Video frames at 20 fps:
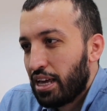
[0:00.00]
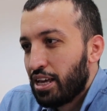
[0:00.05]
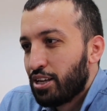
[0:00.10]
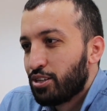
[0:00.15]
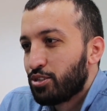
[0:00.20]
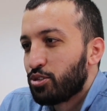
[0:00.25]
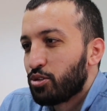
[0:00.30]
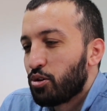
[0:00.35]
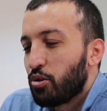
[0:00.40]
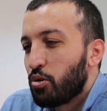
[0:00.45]

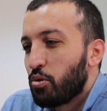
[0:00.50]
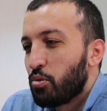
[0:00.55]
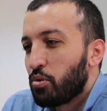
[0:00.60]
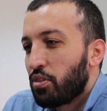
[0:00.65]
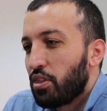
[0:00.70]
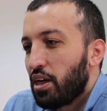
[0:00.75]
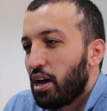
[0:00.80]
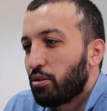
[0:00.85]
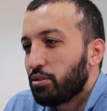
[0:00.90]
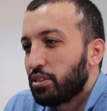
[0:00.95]
So
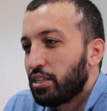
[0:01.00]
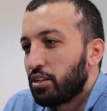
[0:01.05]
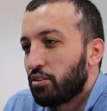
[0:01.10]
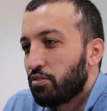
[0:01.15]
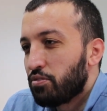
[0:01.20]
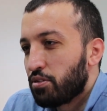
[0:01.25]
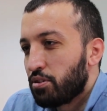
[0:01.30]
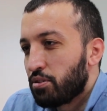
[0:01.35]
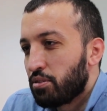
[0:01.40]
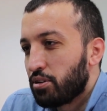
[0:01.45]
without any
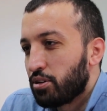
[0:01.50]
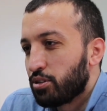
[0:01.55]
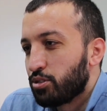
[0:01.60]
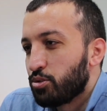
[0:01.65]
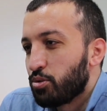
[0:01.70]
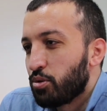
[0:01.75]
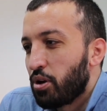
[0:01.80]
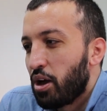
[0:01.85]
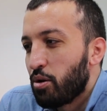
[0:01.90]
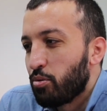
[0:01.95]
further
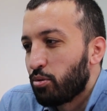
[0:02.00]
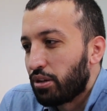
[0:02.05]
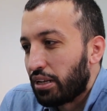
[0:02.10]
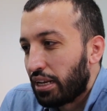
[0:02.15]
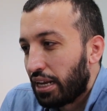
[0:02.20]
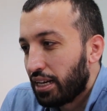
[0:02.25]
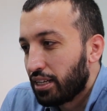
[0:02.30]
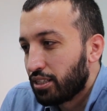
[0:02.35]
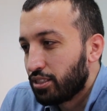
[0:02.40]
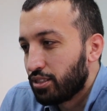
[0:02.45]
ado, I would
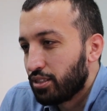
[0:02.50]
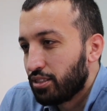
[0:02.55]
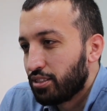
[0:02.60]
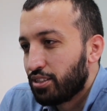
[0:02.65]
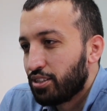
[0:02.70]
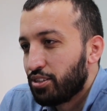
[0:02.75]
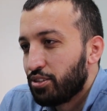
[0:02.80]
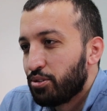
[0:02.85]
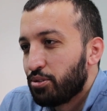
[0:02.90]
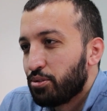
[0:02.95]
like to
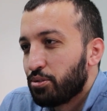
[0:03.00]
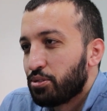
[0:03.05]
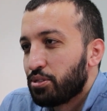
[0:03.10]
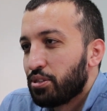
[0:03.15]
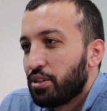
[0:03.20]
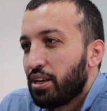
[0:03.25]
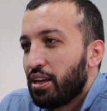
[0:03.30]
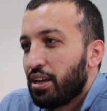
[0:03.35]
introduce